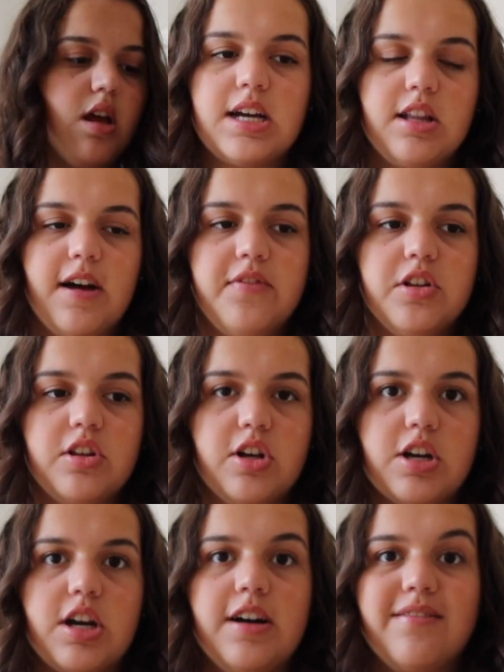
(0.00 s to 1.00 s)
I love the
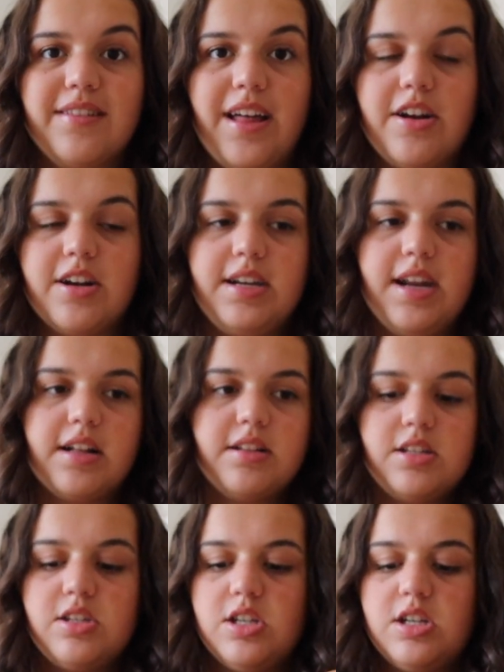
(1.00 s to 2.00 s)
look of layering
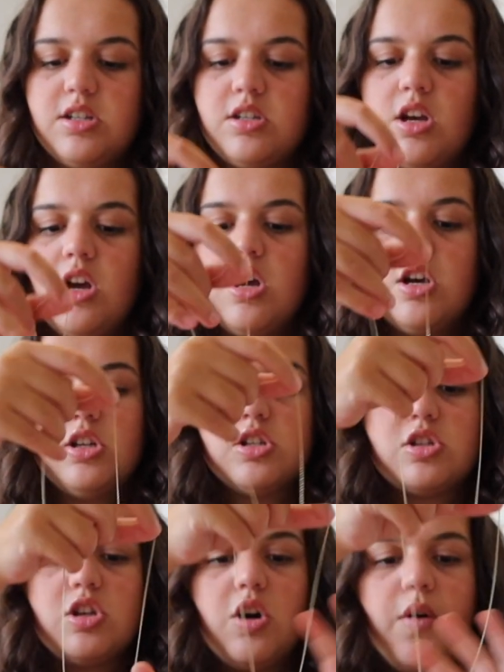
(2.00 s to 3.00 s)
necklaces,
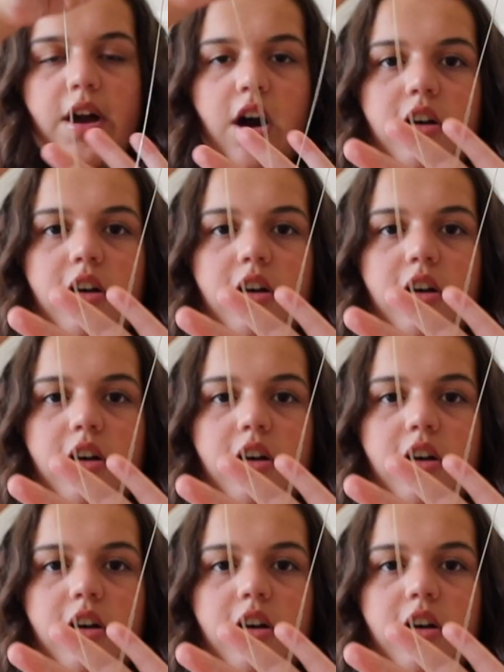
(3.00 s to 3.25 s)
so I